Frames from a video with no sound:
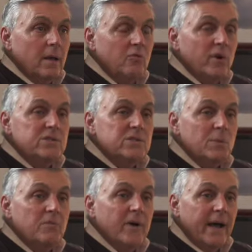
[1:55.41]
I've read
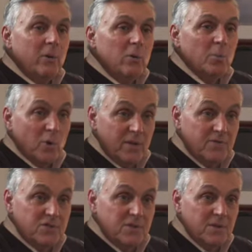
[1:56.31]
some of our
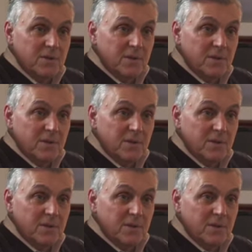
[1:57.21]
briefs.